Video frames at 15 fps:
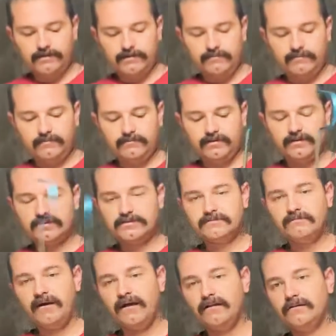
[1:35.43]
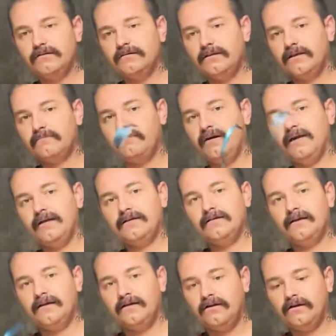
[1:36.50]
But when they're smaller, like mine
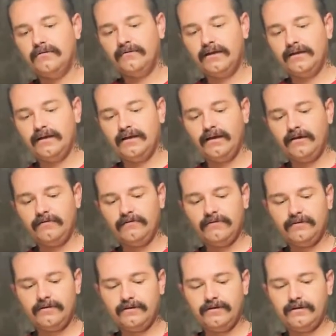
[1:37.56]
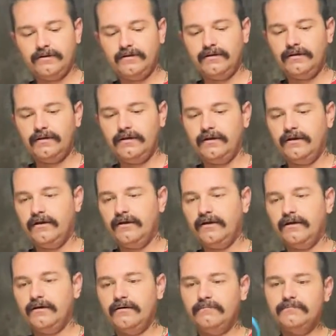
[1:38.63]
kind of are right now,
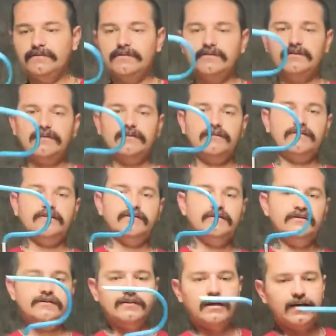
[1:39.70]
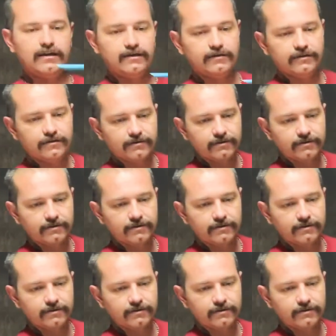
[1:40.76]
you can get a good look at it.